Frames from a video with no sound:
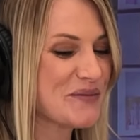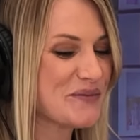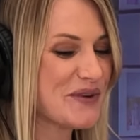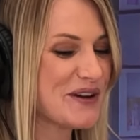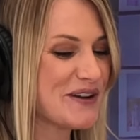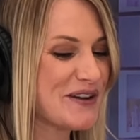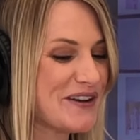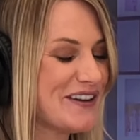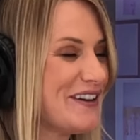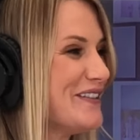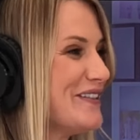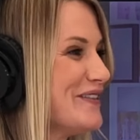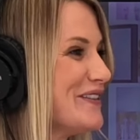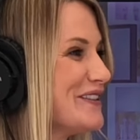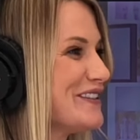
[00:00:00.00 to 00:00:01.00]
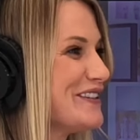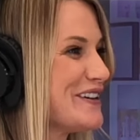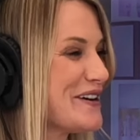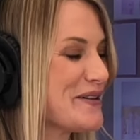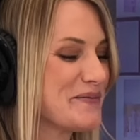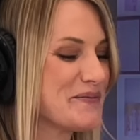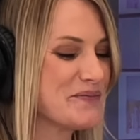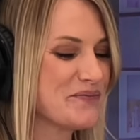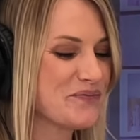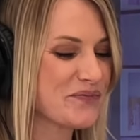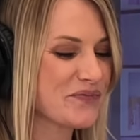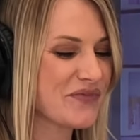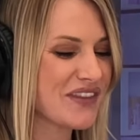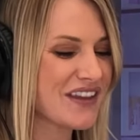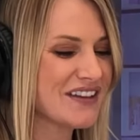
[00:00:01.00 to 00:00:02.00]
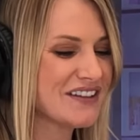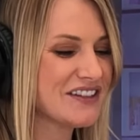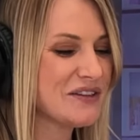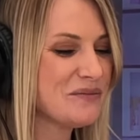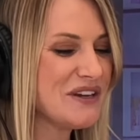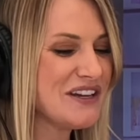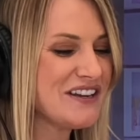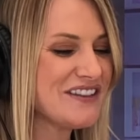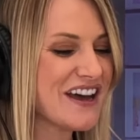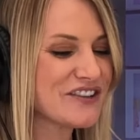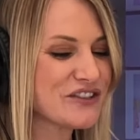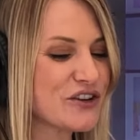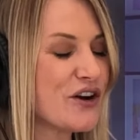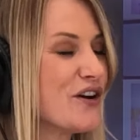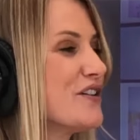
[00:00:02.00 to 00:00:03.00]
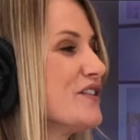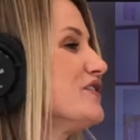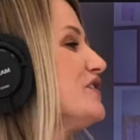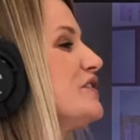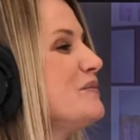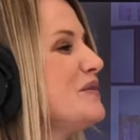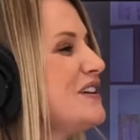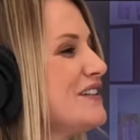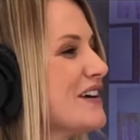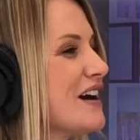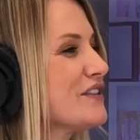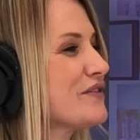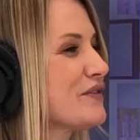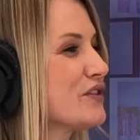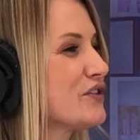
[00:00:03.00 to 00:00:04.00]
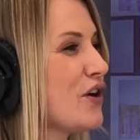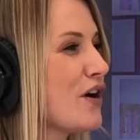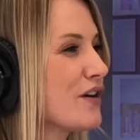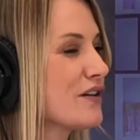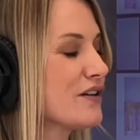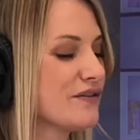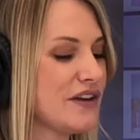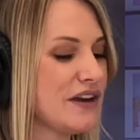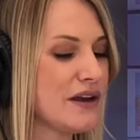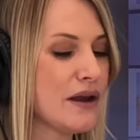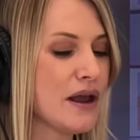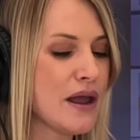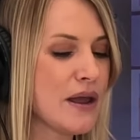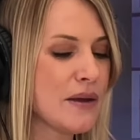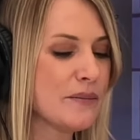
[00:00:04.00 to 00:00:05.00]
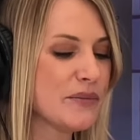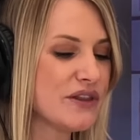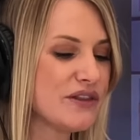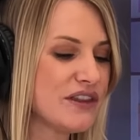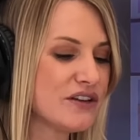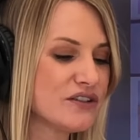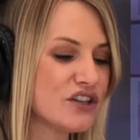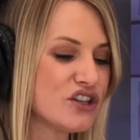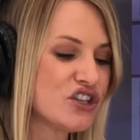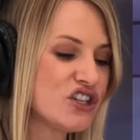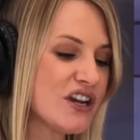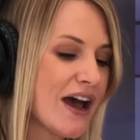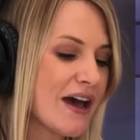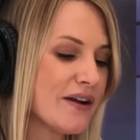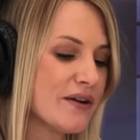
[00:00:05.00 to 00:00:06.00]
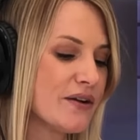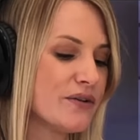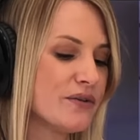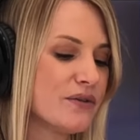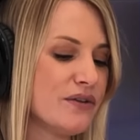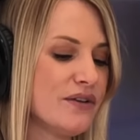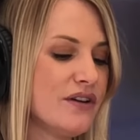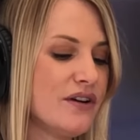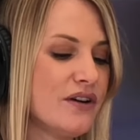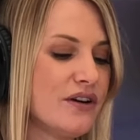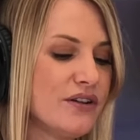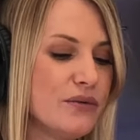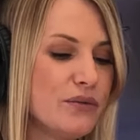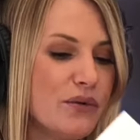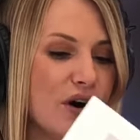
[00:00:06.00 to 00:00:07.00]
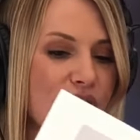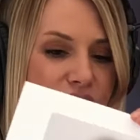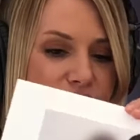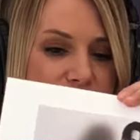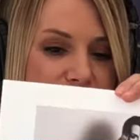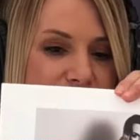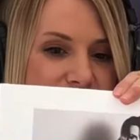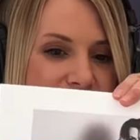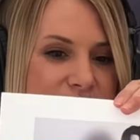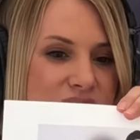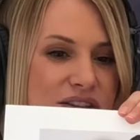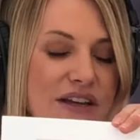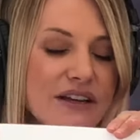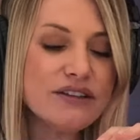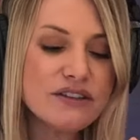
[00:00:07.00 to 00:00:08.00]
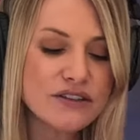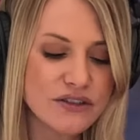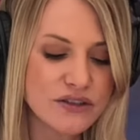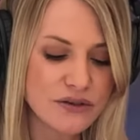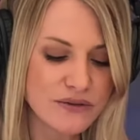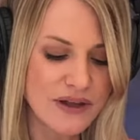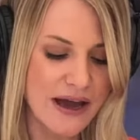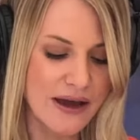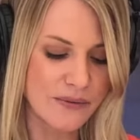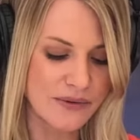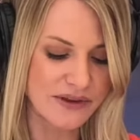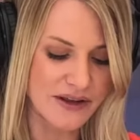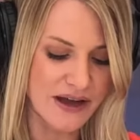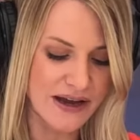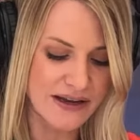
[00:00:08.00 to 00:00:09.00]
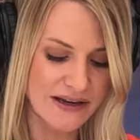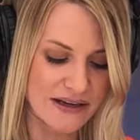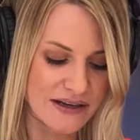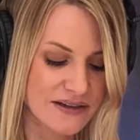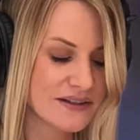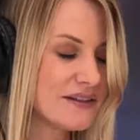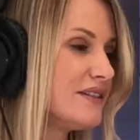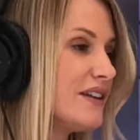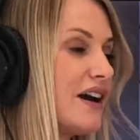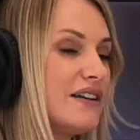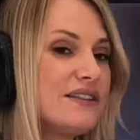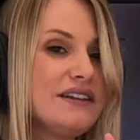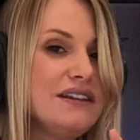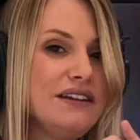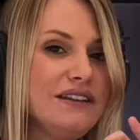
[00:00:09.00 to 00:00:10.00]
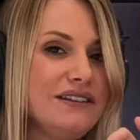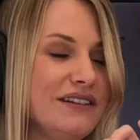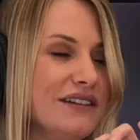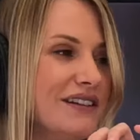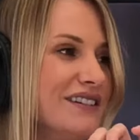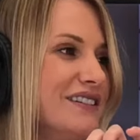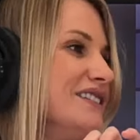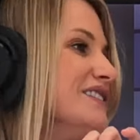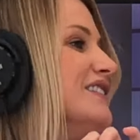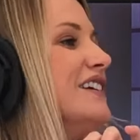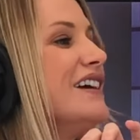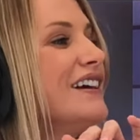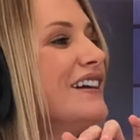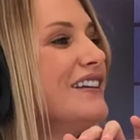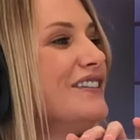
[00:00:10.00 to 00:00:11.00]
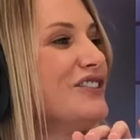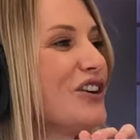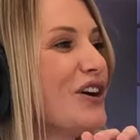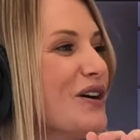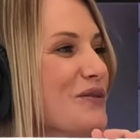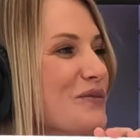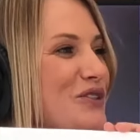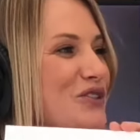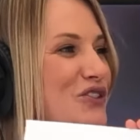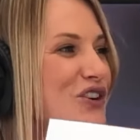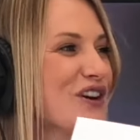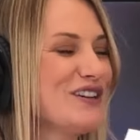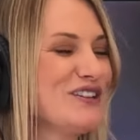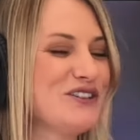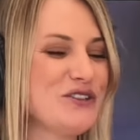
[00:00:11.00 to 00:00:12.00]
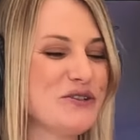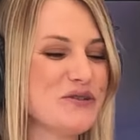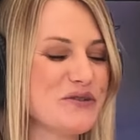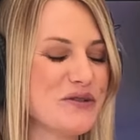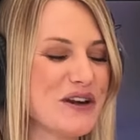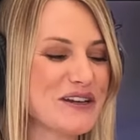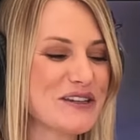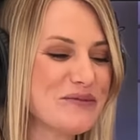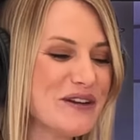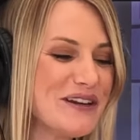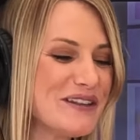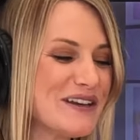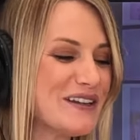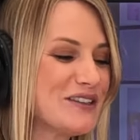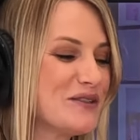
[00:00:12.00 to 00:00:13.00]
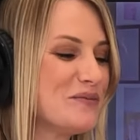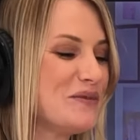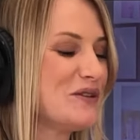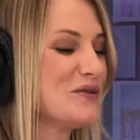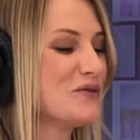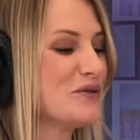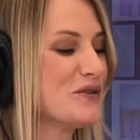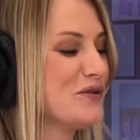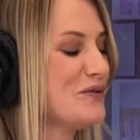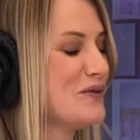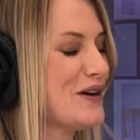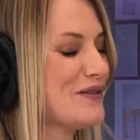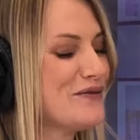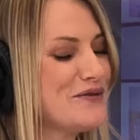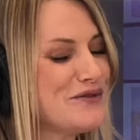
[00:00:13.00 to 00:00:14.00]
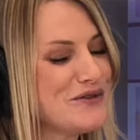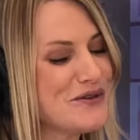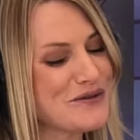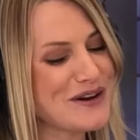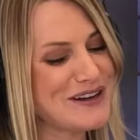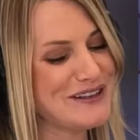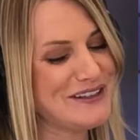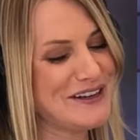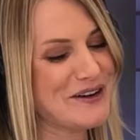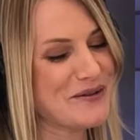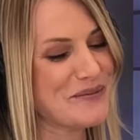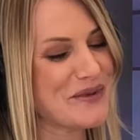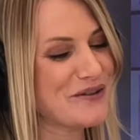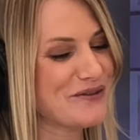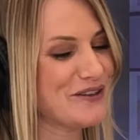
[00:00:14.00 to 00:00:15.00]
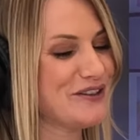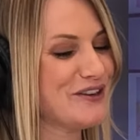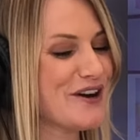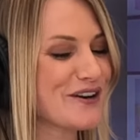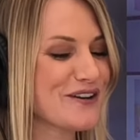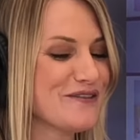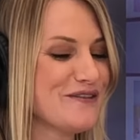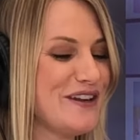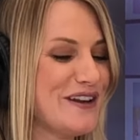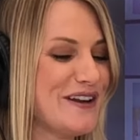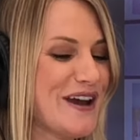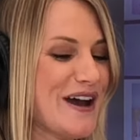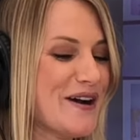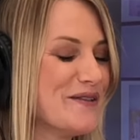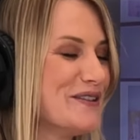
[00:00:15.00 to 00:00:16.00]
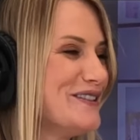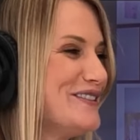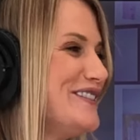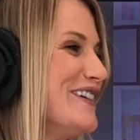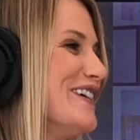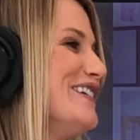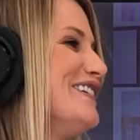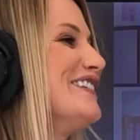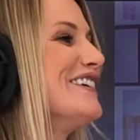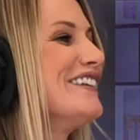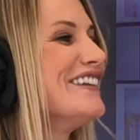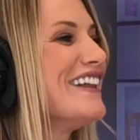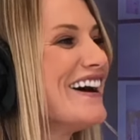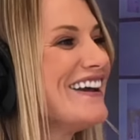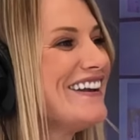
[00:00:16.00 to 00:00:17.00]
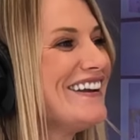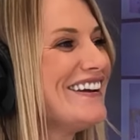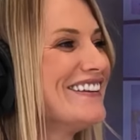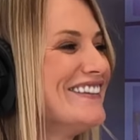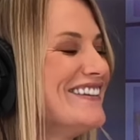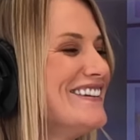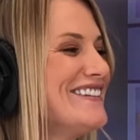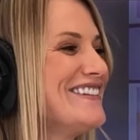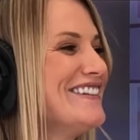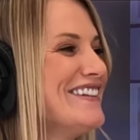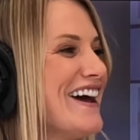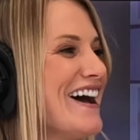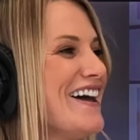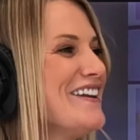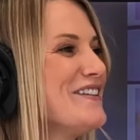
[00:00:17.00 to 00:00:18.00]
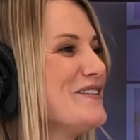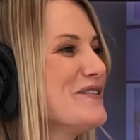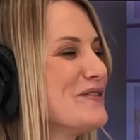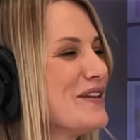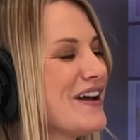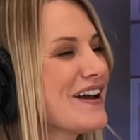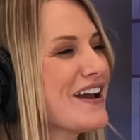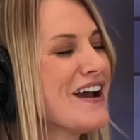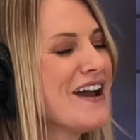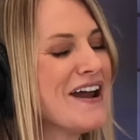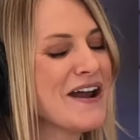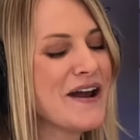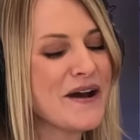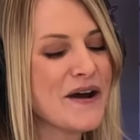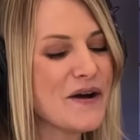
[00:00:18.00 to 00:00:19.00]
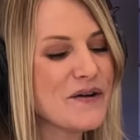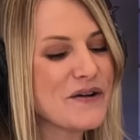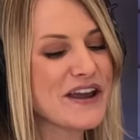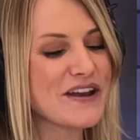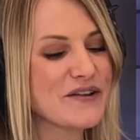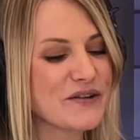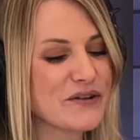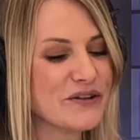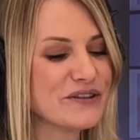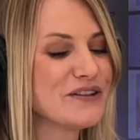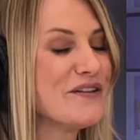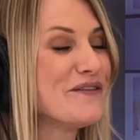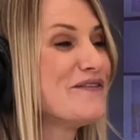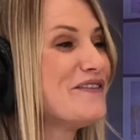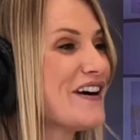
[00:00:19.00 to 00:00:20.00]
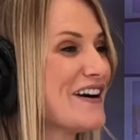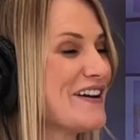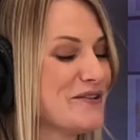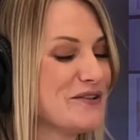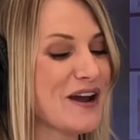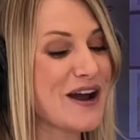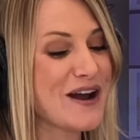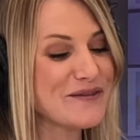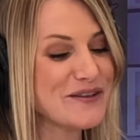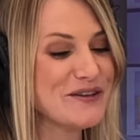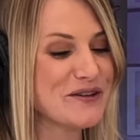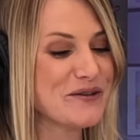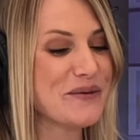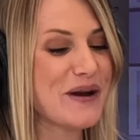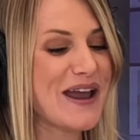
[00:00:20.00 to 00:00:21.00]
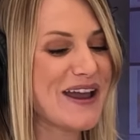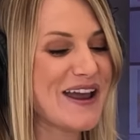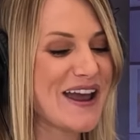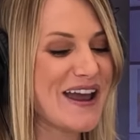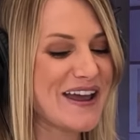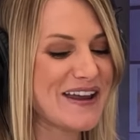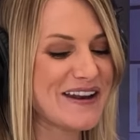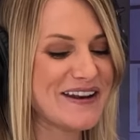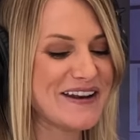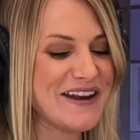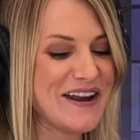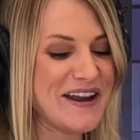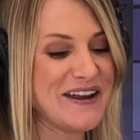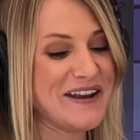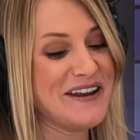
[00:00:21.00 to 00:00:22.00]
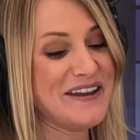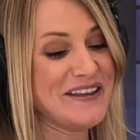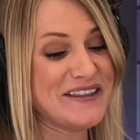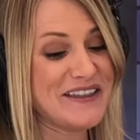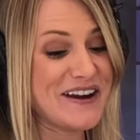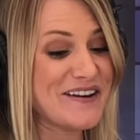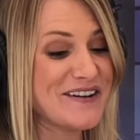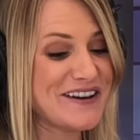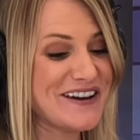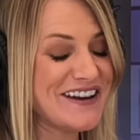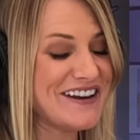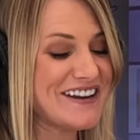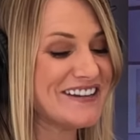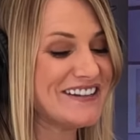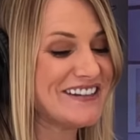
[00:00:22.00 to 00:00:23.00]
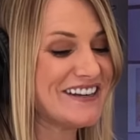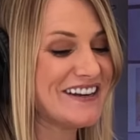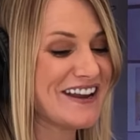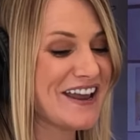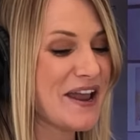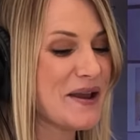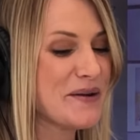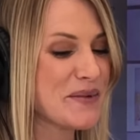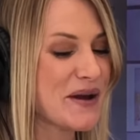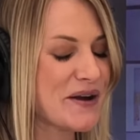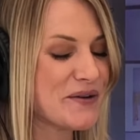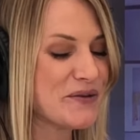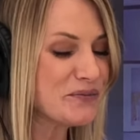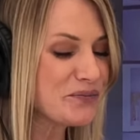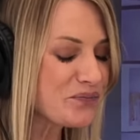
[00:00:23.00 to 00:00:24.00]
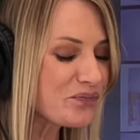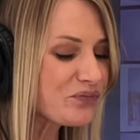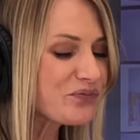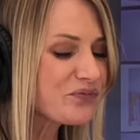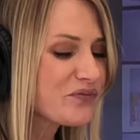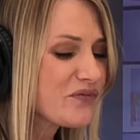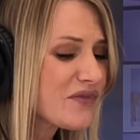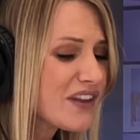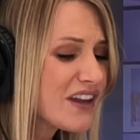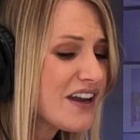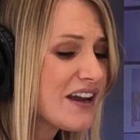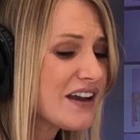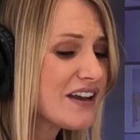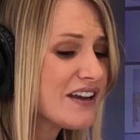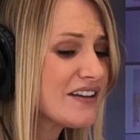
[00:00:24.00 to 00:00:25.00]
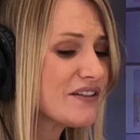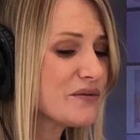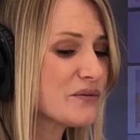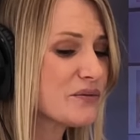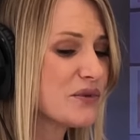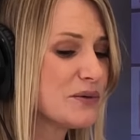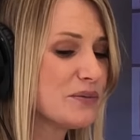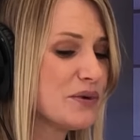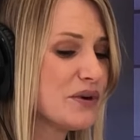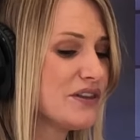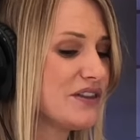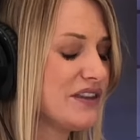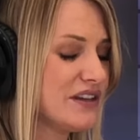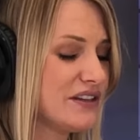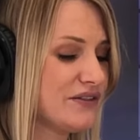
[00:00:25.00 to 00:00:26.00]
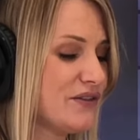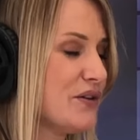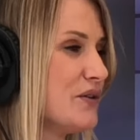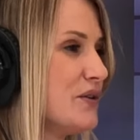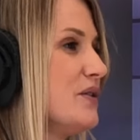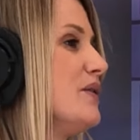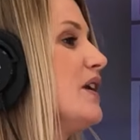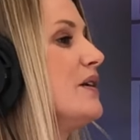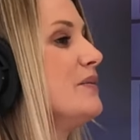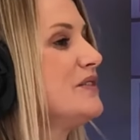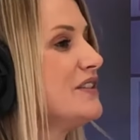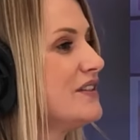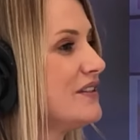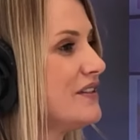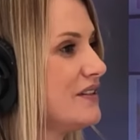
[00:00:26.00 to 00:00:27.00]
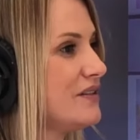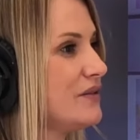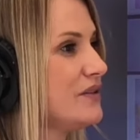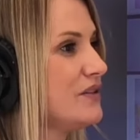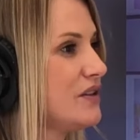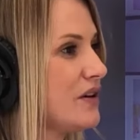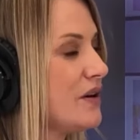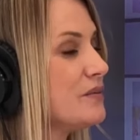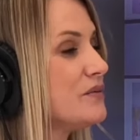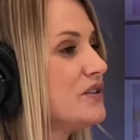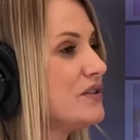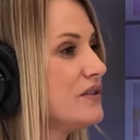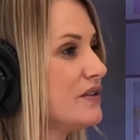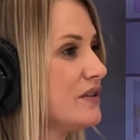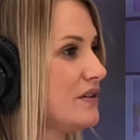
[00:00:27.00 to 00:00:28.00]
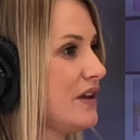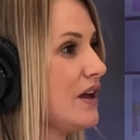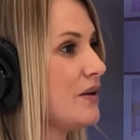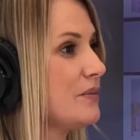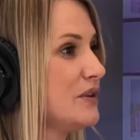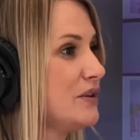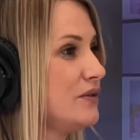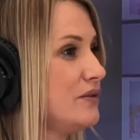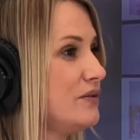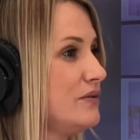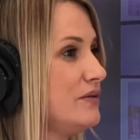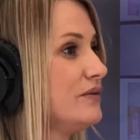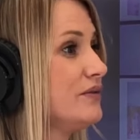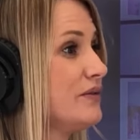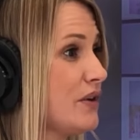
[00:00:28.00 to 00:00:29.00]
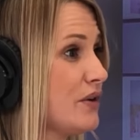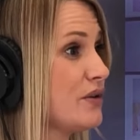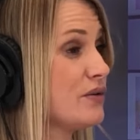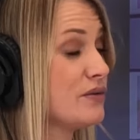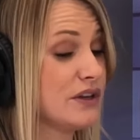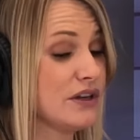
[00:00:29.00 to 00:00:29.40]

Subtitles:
but it was to me that's art. To me that's photography. But there's a shadow on the wall, and to do that with lighting is not the easiest. And John was trying to explain that to me and Lauren, who have no idea about photography and how it's done and the lighting and this and that. And you're like, okay, girls, fine, have it your way. And there it is. It came out. And we put this photo up to the Helmut Newton photo, the